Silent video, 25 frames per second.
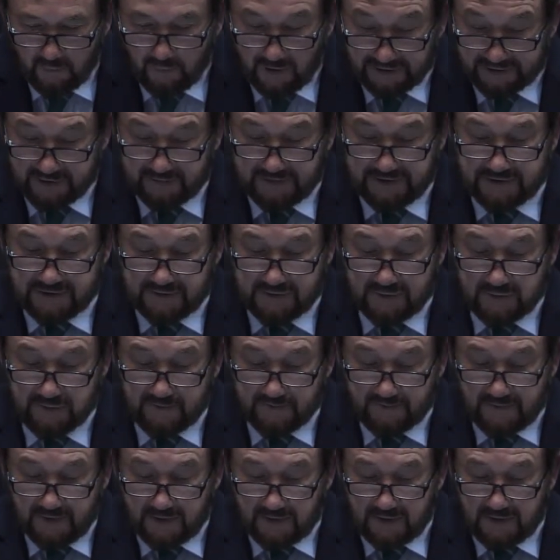What do?
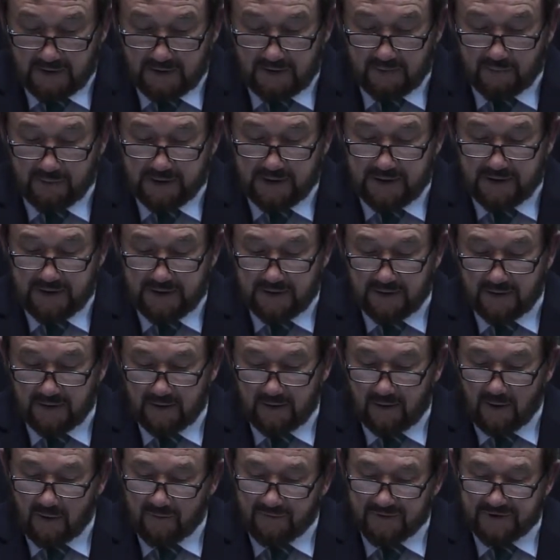
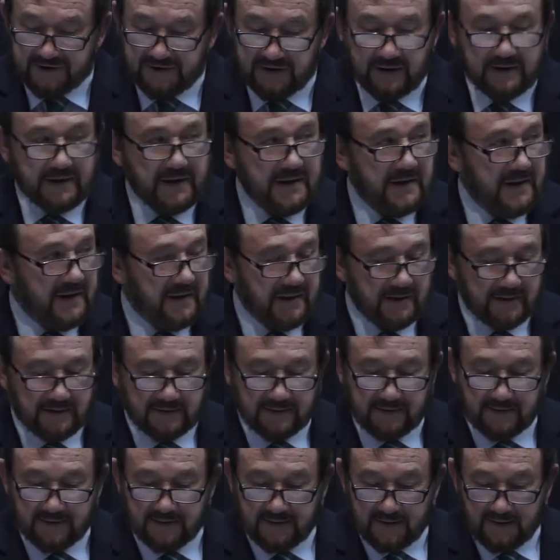We
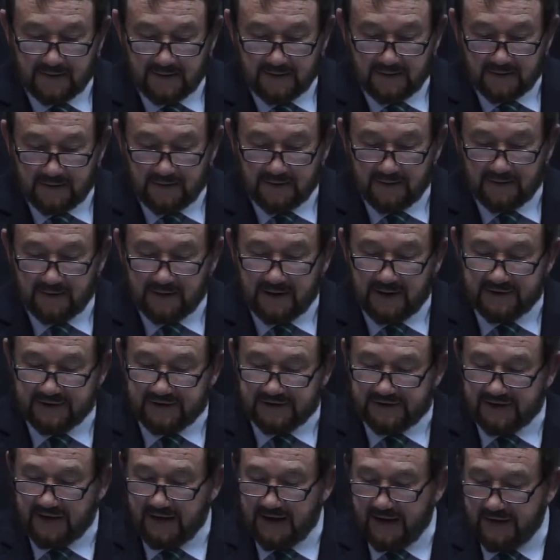oversee,
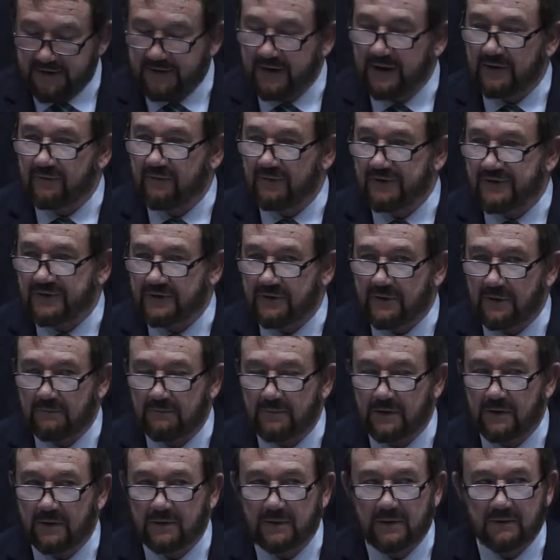legislate and
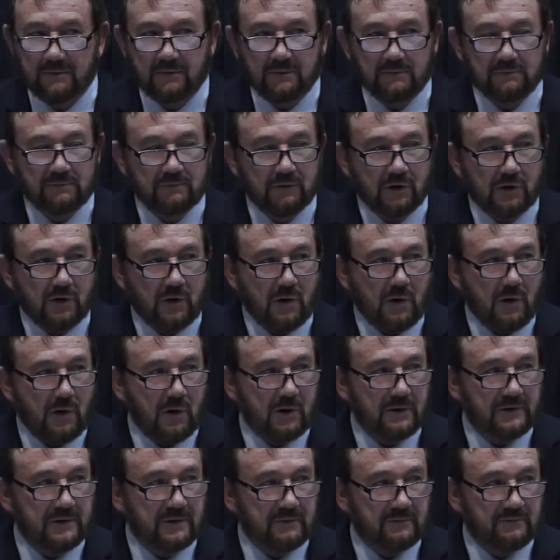
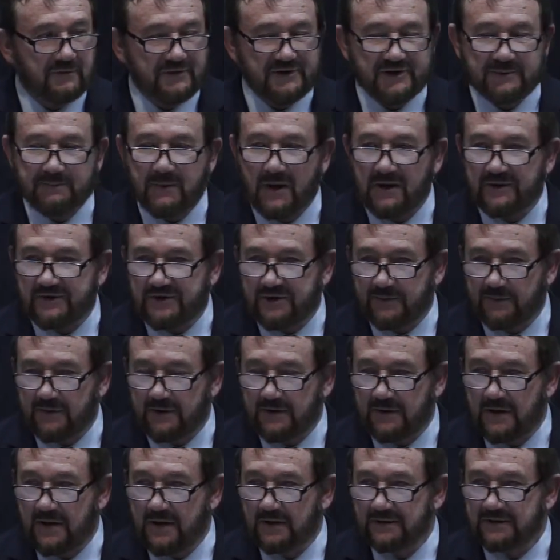record
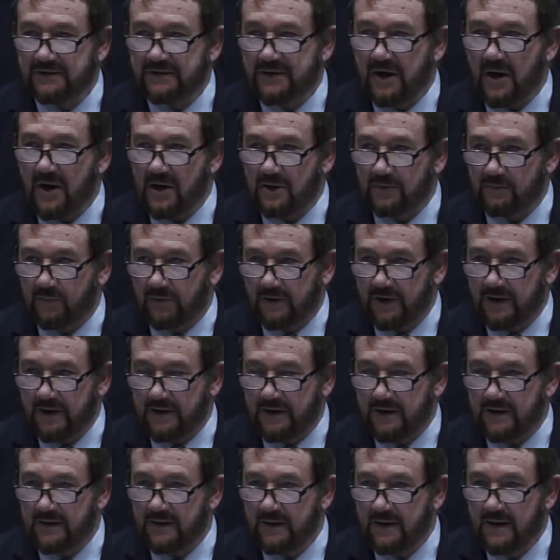responsible dog
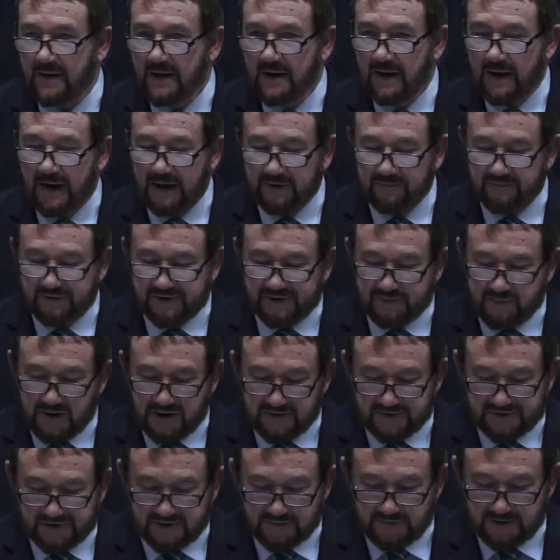breeding and
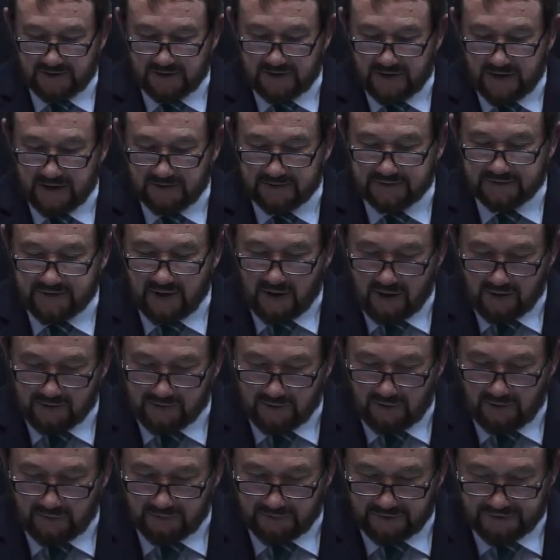responsible dog
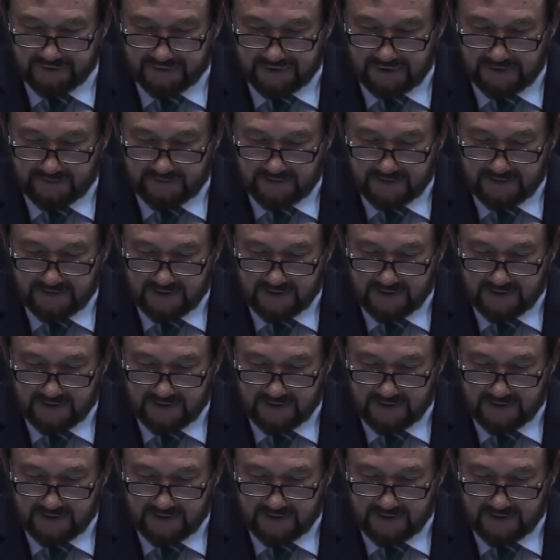ownership,